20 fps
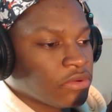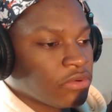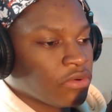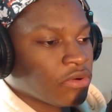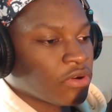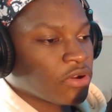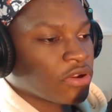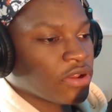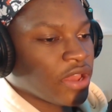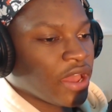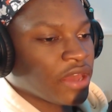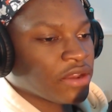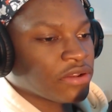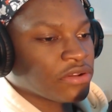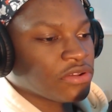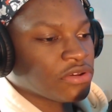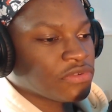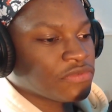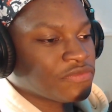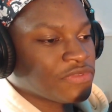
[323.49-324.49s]
Or, I don't
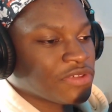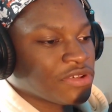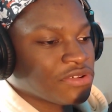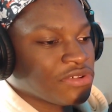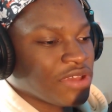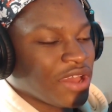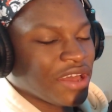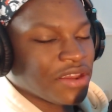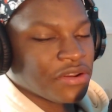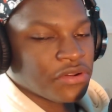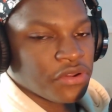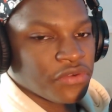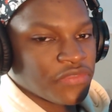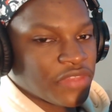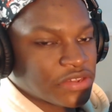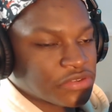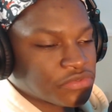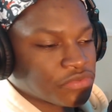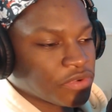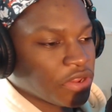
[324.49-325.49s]
know if
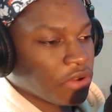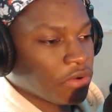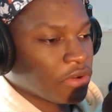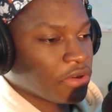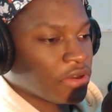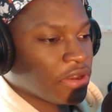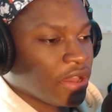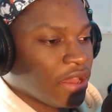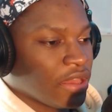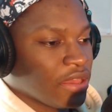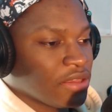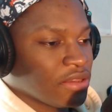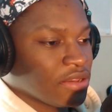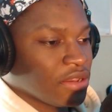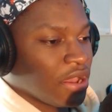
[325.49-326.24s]
that's real or not.